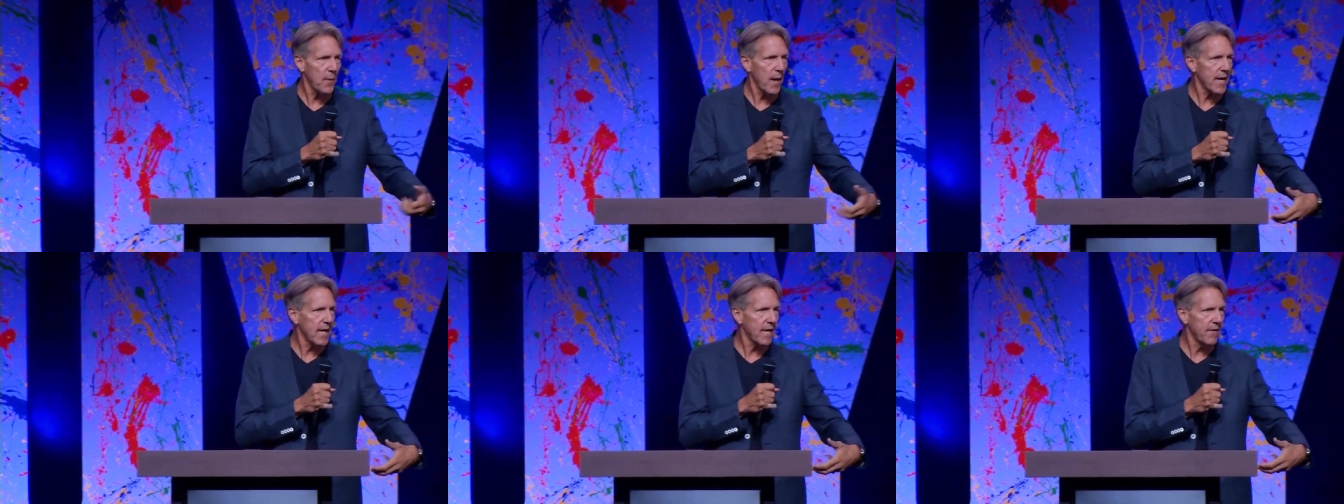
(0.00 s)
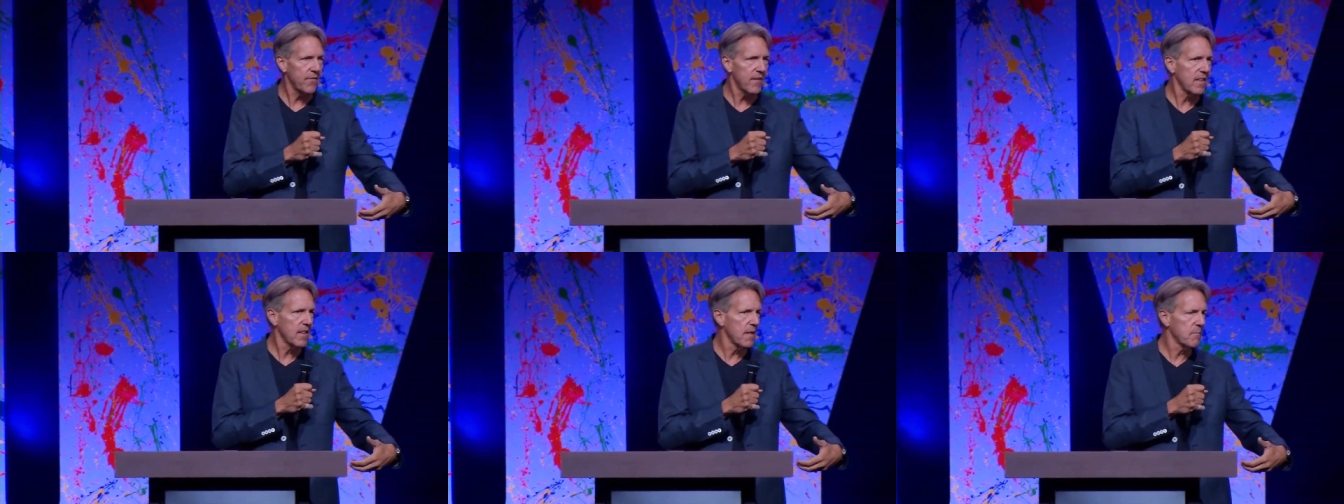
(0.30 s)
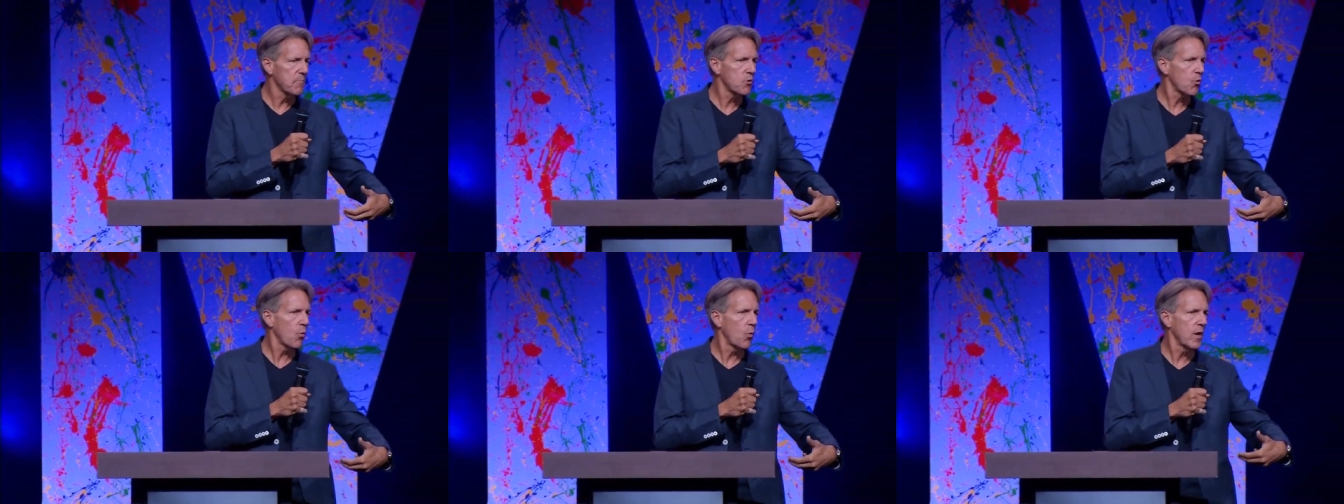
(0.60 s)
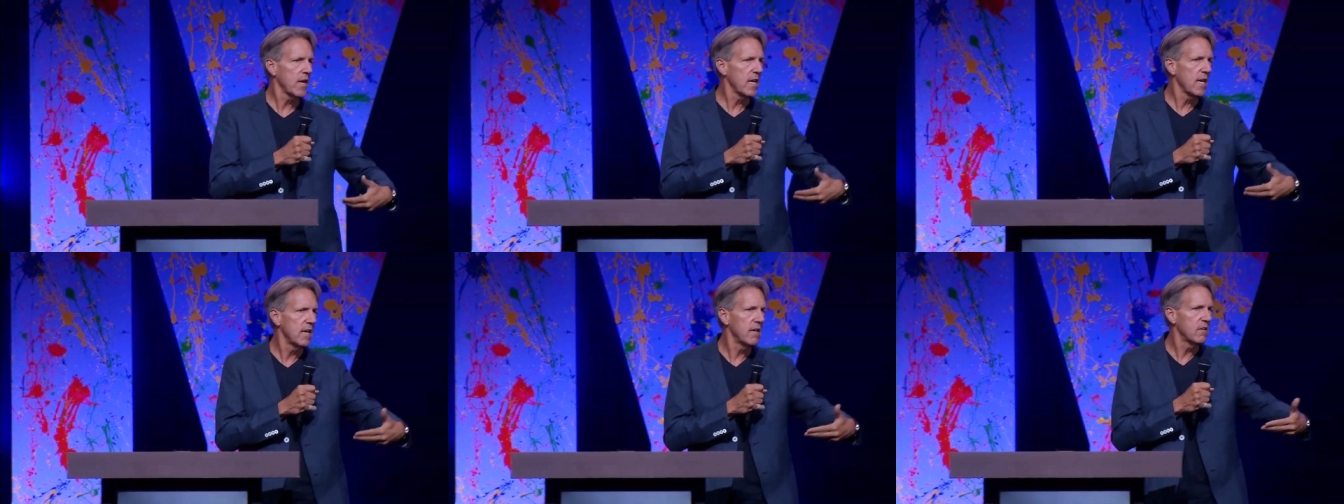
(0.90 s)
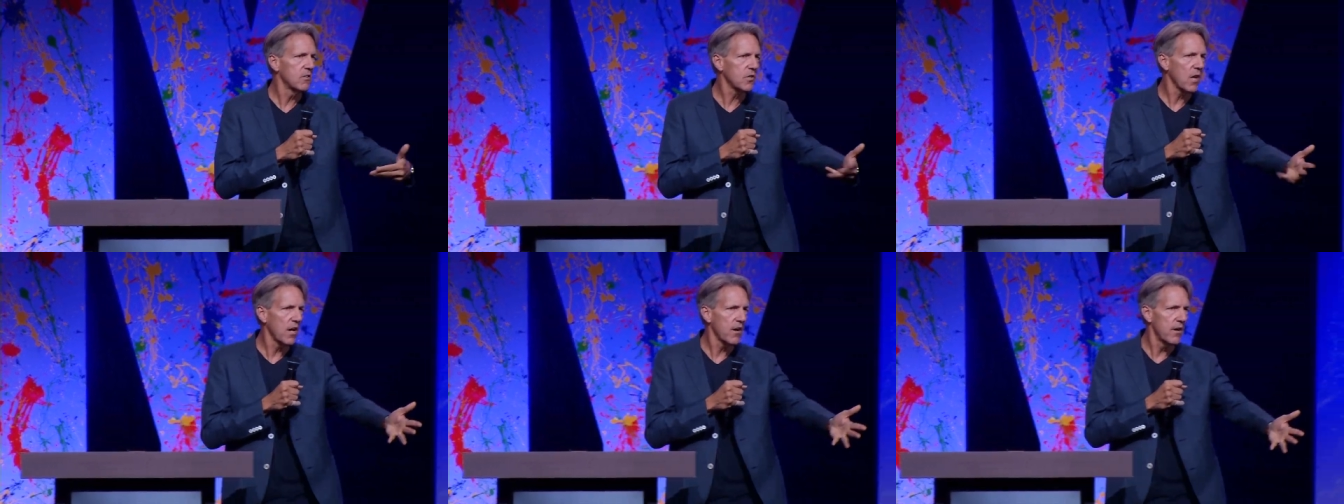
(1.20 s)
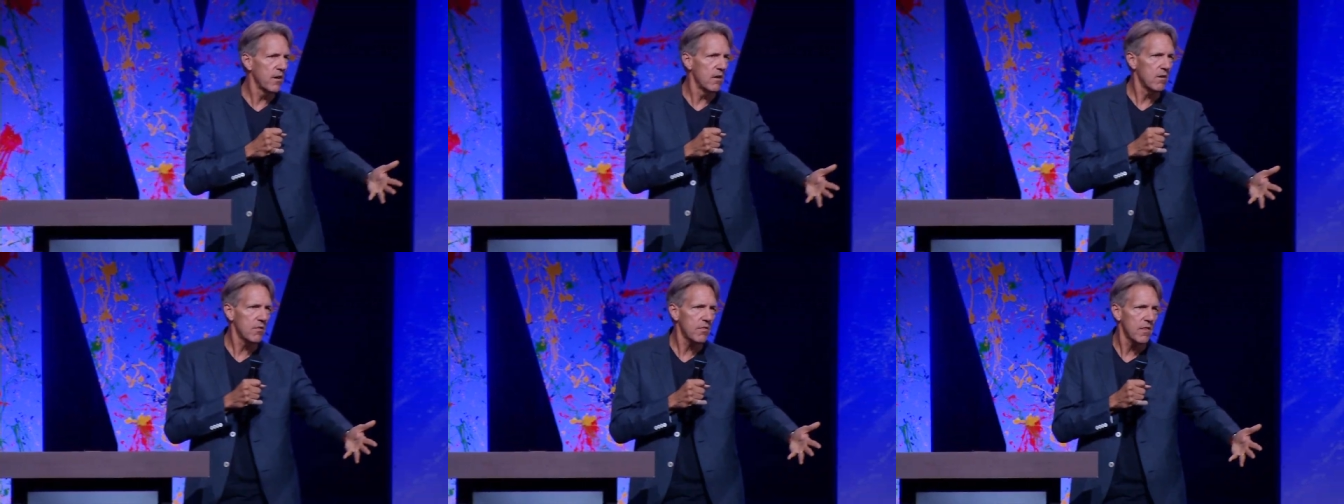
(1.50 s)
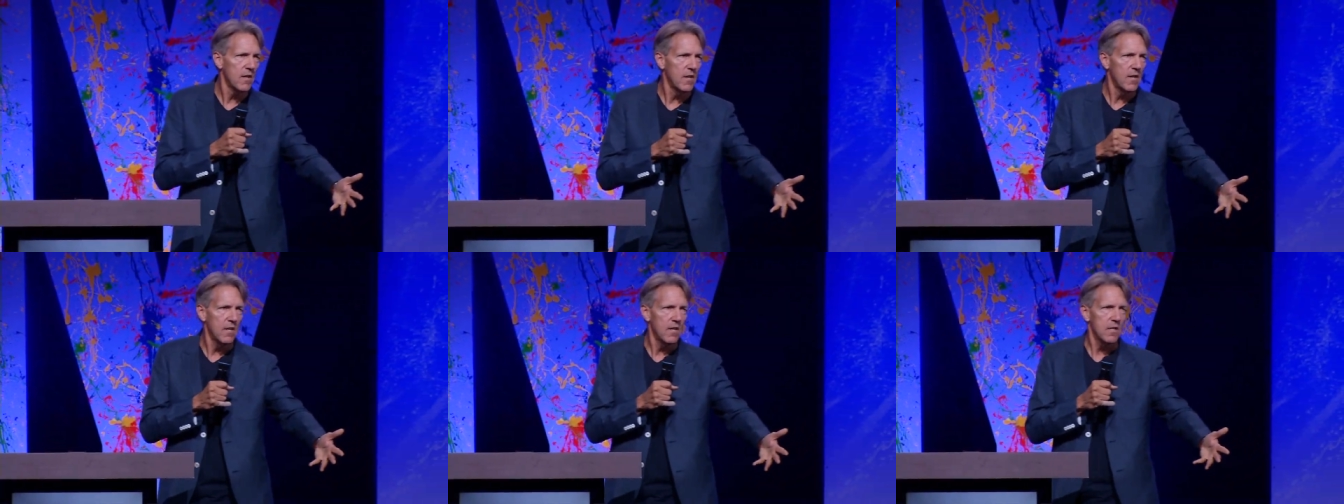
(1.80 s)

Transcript: by giving them 20 years on earth.